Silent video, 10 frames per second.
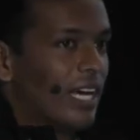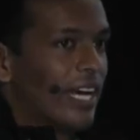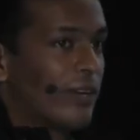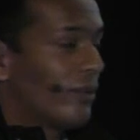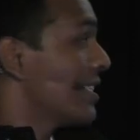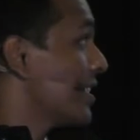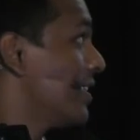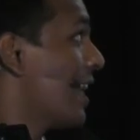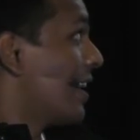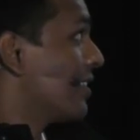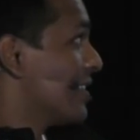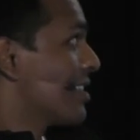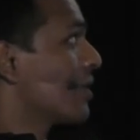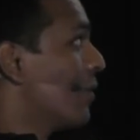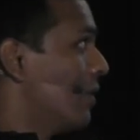accuracy that
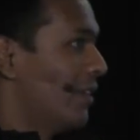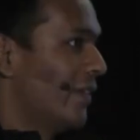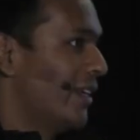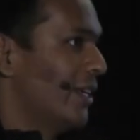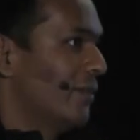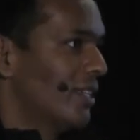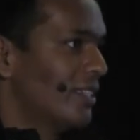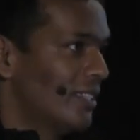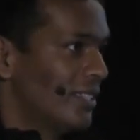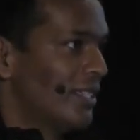this is a golden retriever.